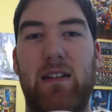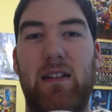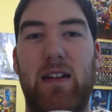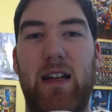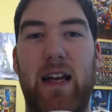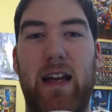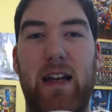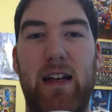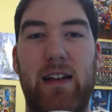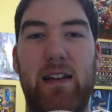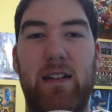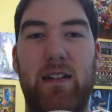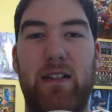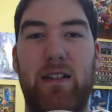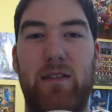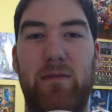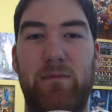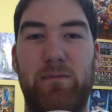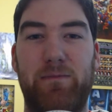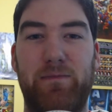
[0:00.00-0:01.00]
and
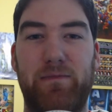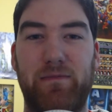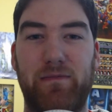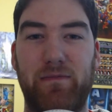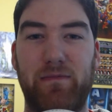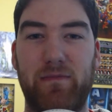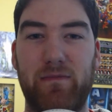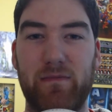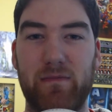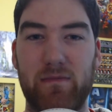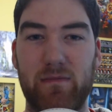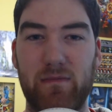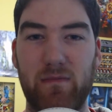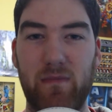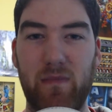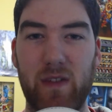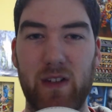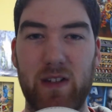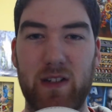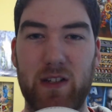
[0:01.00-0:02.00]

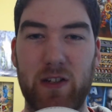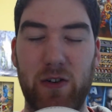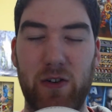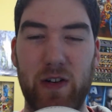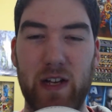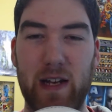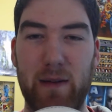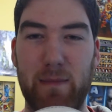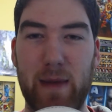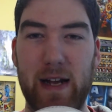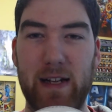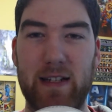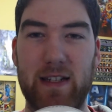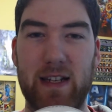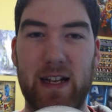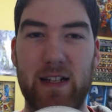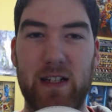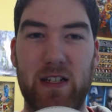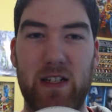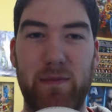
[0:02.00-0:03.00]
so it made
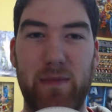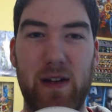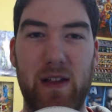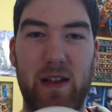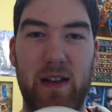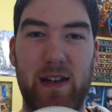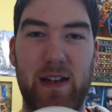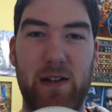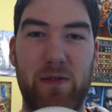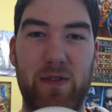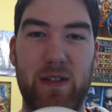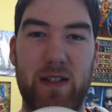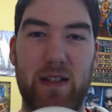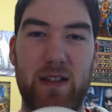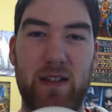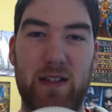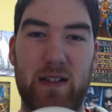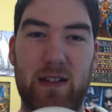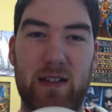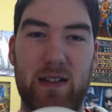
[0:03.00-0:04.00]
sense to me that he was
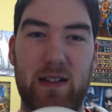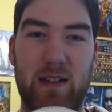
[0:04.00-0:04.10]
this